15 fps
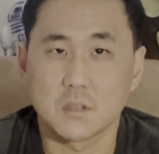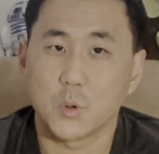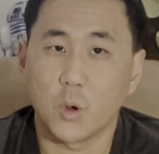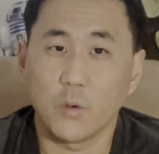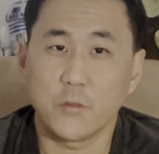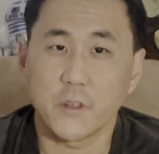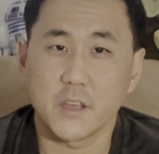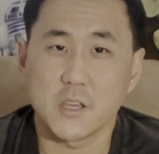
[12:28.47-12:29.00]
But
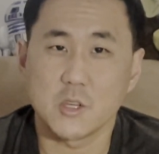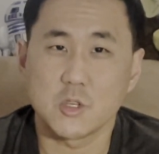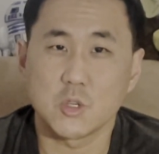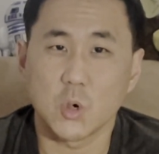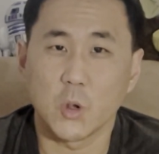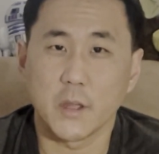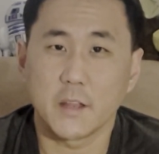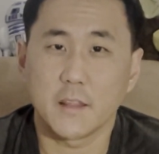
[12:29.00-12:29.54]
hopefully you
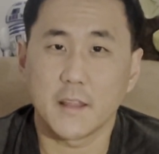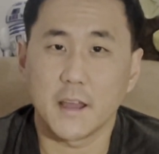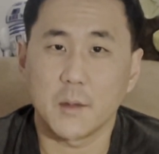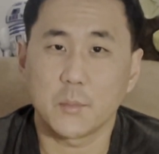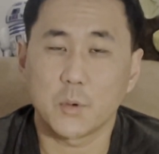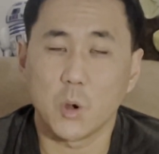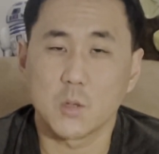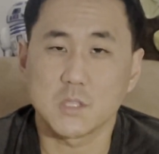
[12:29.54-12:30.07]
enjoyed
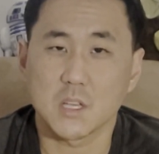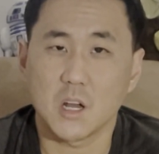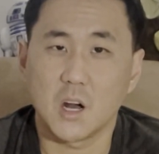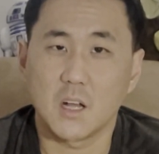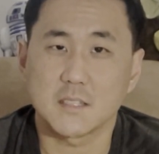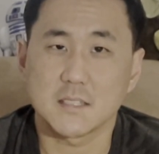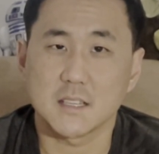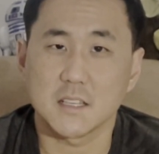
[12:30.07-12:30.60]
that pros and
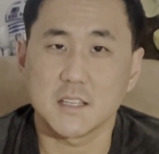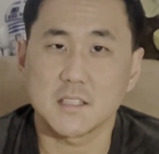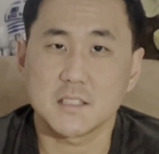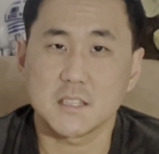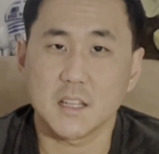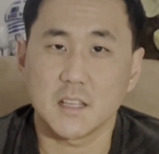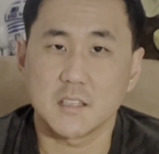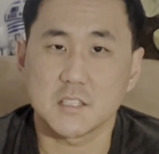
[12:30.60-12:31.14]
cons list,
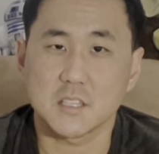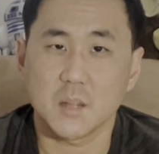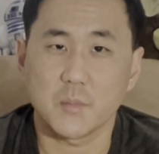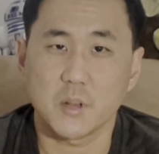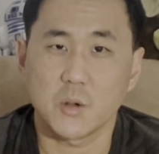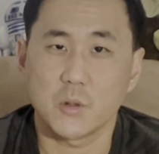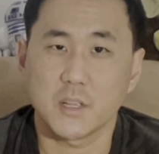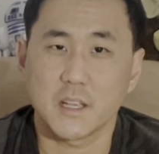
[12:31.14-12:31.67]
and just let me
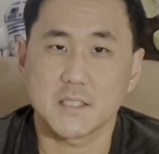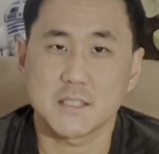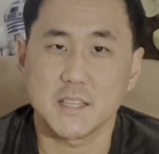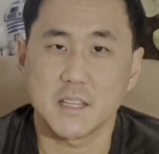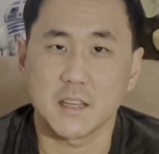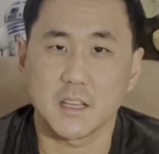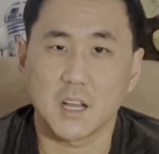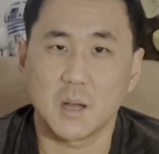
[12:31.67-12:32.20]
know what you guys
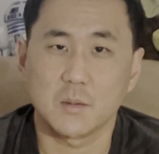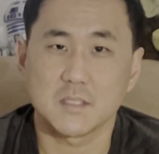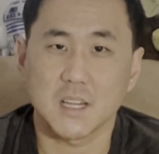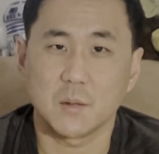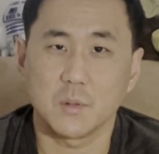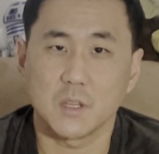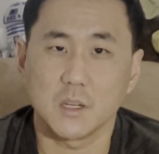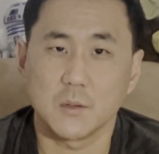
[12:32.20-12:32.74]
think in the comments
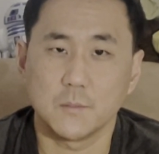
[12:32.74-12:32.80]
down below.